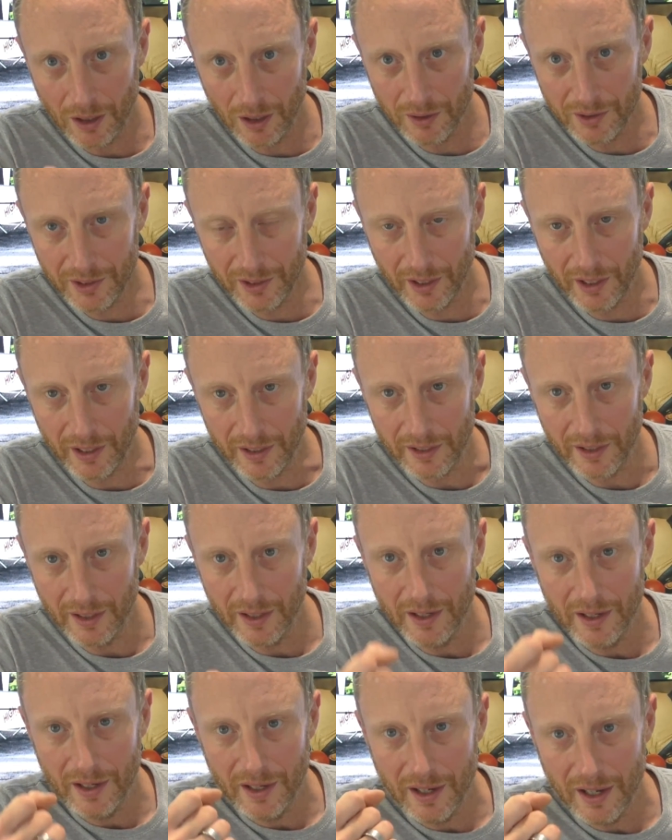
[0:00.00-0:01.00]
Okay,
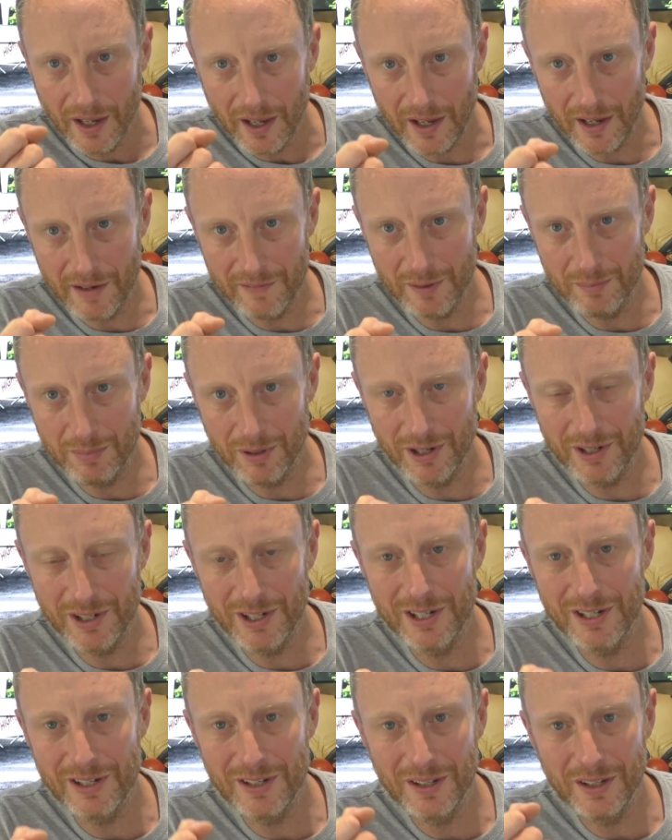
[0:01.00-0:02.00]

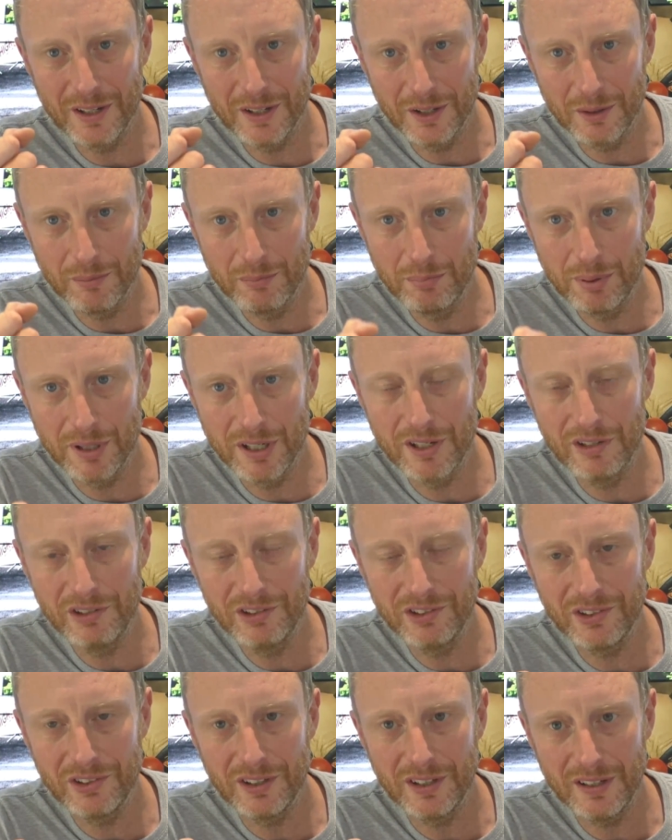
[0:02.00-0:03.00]
everybody, the
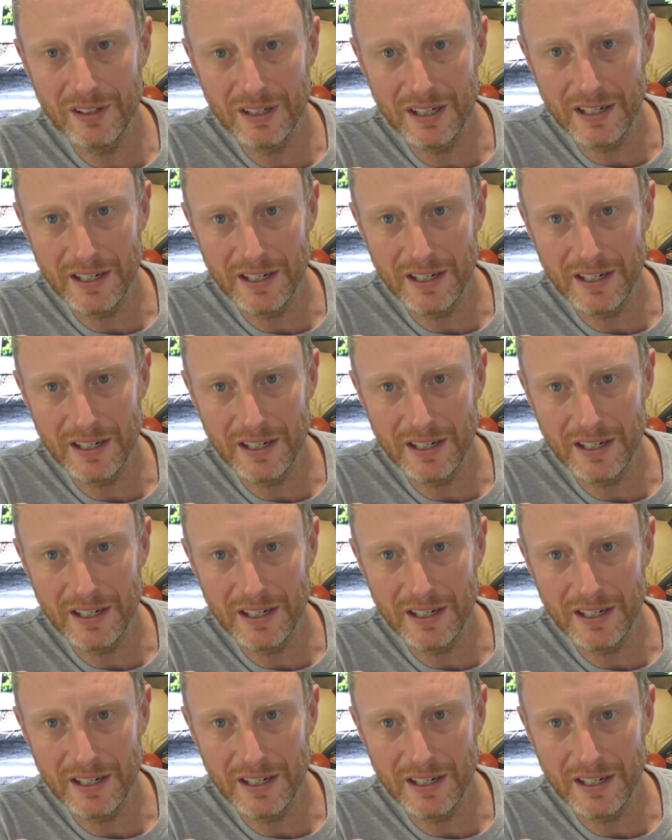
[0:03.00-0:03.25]
beast